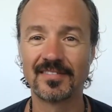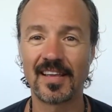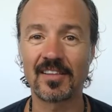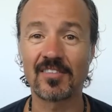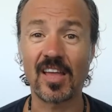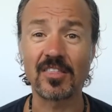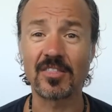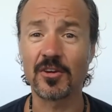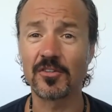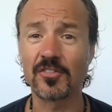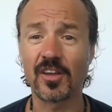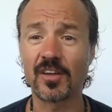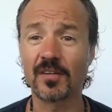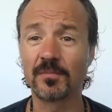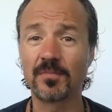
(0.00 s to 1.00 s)
It's like
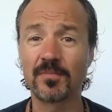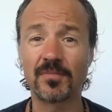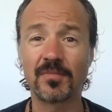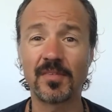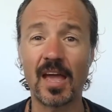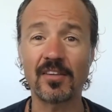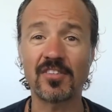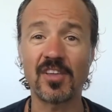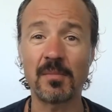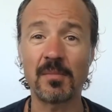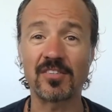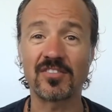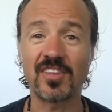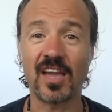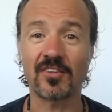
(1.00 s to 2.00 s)
there's a
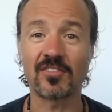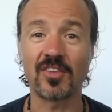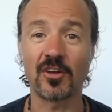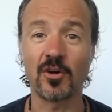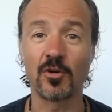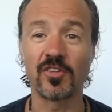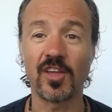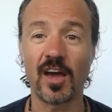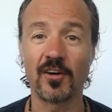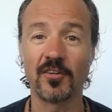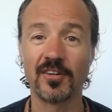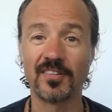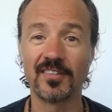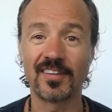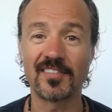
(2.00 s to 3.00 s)
SMS text that goes
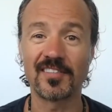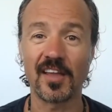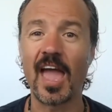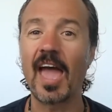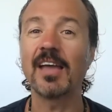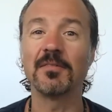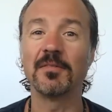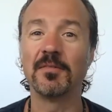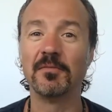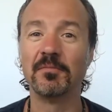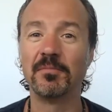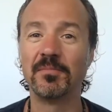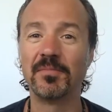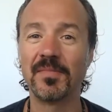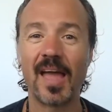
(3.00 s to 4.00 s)
out. Say, hey,
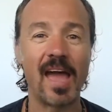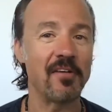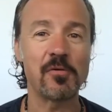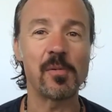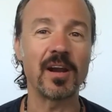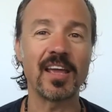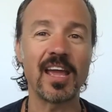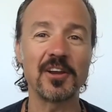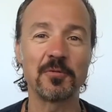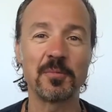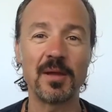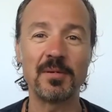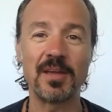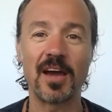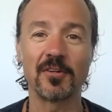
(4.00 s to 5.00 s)
everybody get your
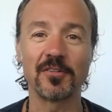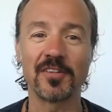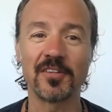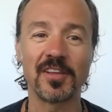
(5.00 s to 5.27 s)
baby out,